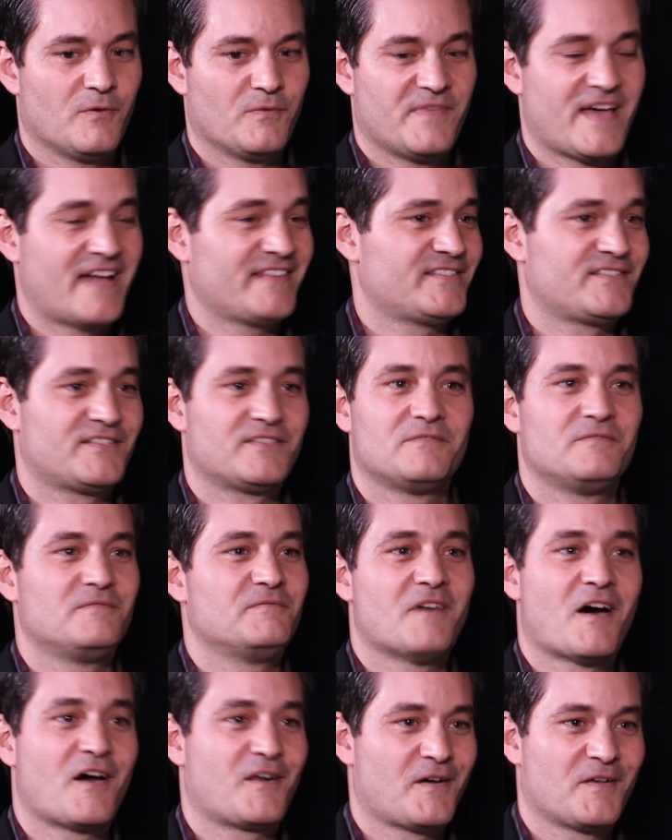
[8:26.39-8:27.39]
that's
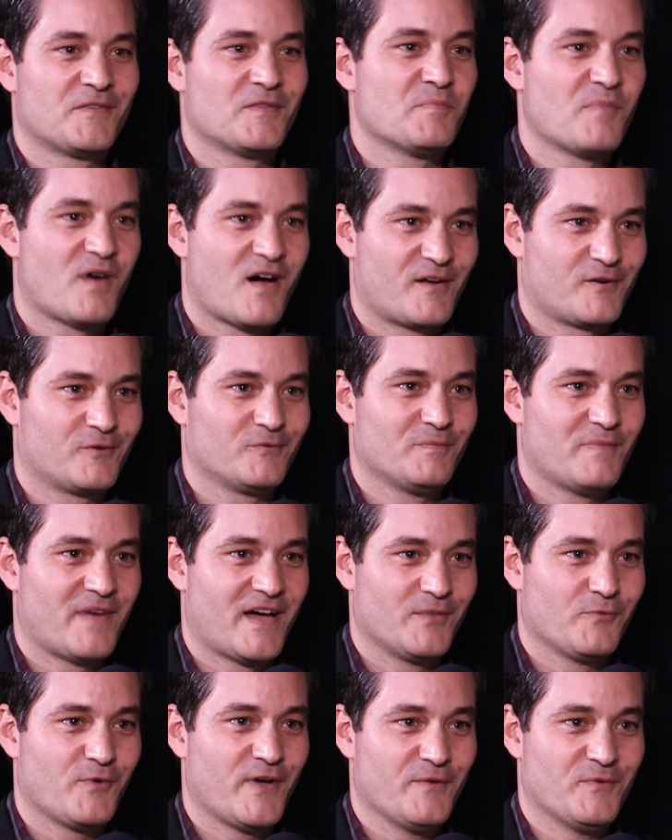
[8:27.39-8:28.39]
not on the bottle,
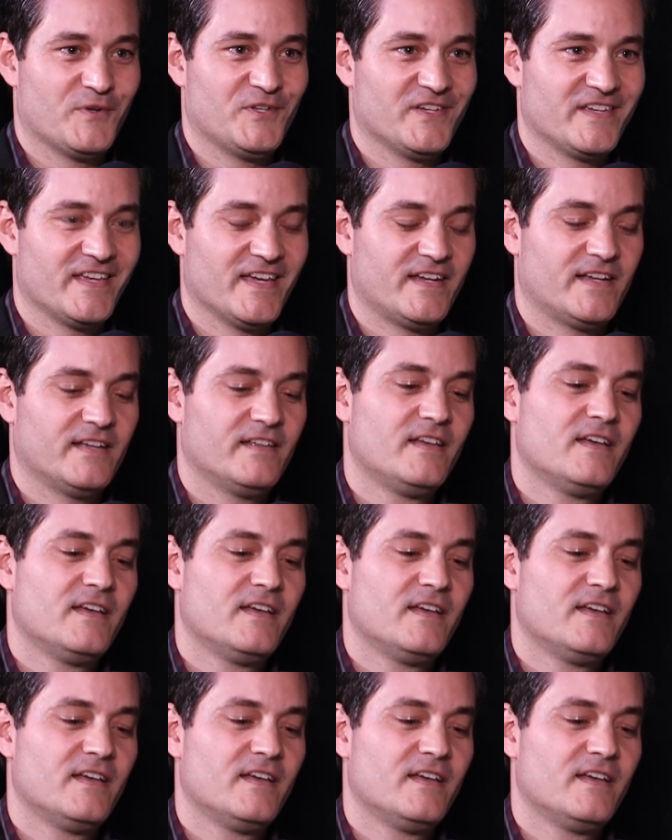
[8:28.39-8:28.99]
by the way, when you get it.